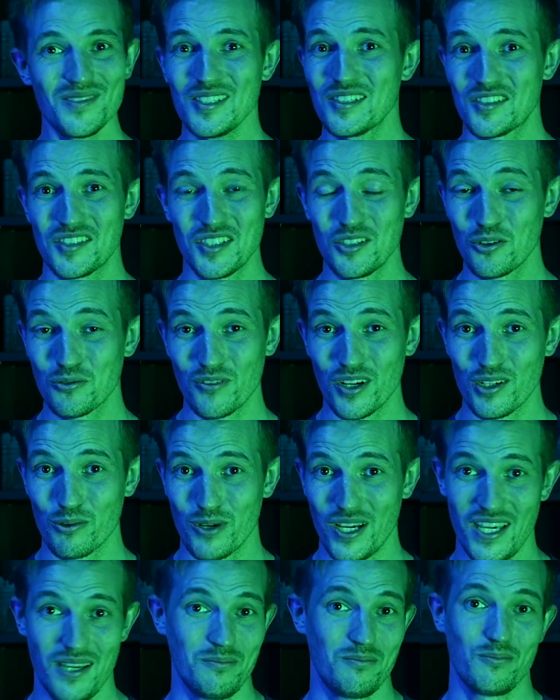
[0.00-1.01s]
So they don't run
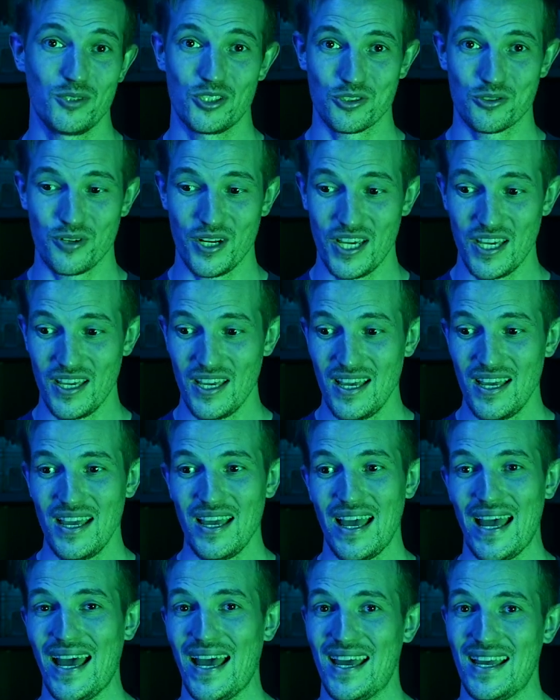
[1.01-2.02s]
away, which is great.
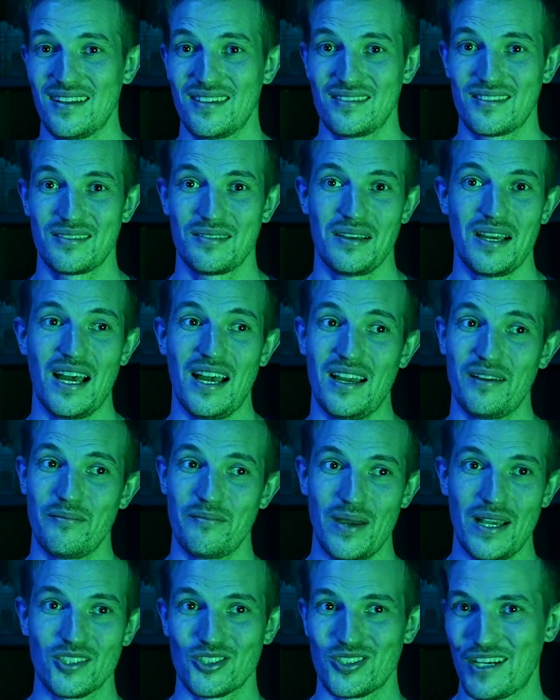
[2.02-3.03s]
And I
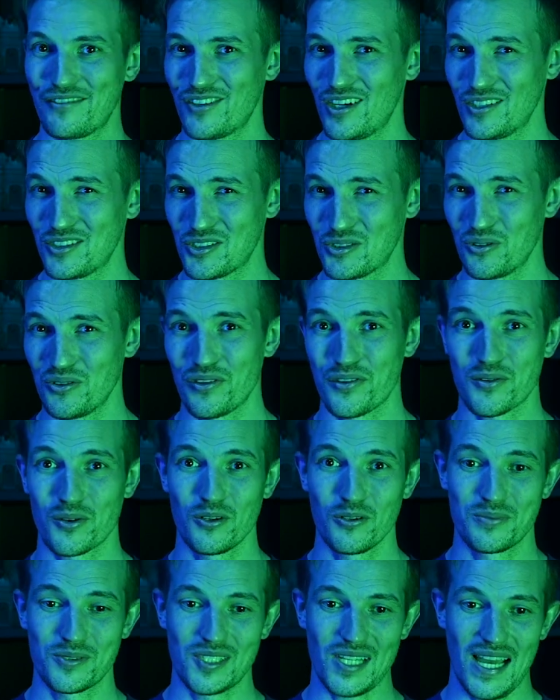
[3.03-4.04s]
mentioned I've got
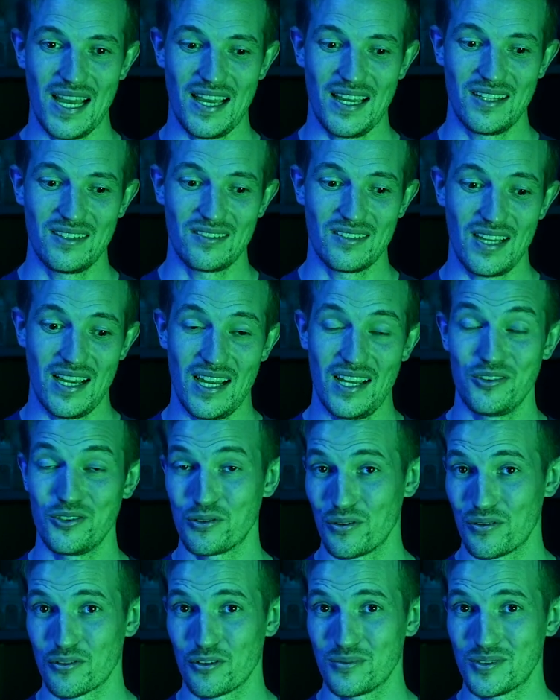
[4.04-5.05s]
Zoanthropes and
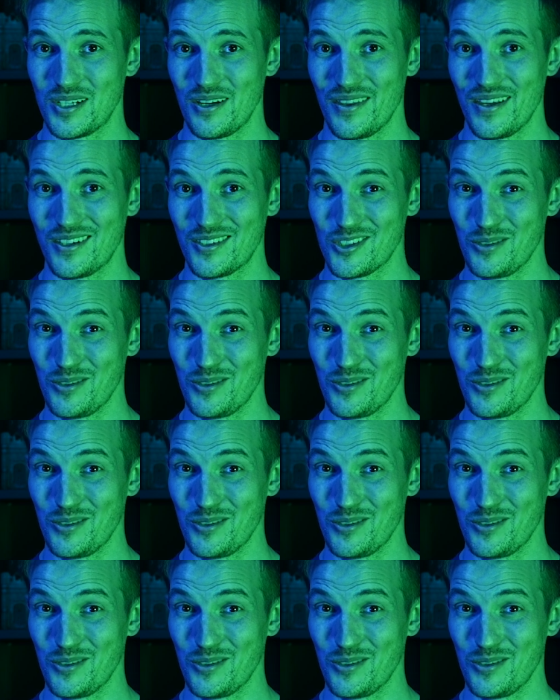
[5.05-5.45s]
Neurothropes out there,